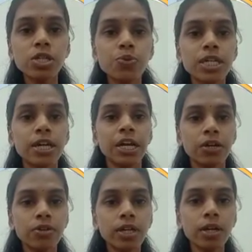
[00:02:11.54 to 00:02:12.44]
which are
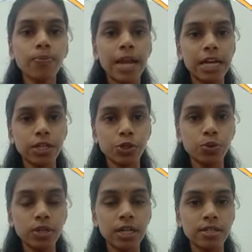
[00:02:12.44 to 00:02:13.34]
included in plant
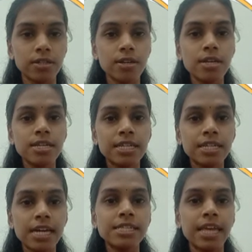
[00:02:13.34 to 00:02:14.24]
tissue culture, such
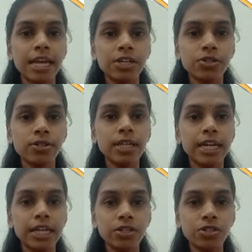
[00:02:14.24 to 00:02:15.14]
as selection,
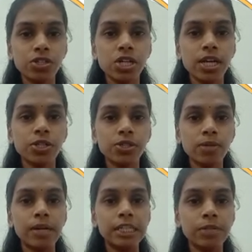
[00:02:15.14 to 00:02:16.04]
initiation,
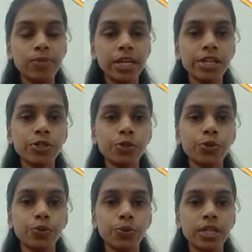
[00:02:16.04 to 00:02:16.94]
multiplication,
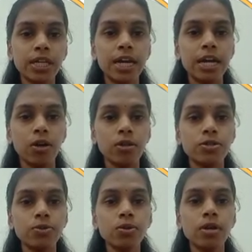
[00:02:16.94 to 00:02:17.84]
rooting, and
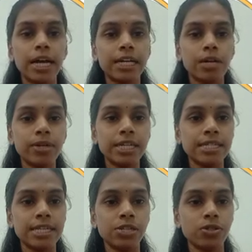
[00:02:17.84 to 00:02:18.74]
also
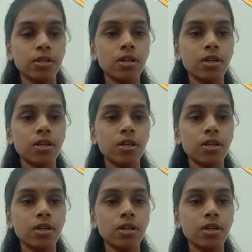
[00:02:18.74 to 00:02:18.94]
acclimatization.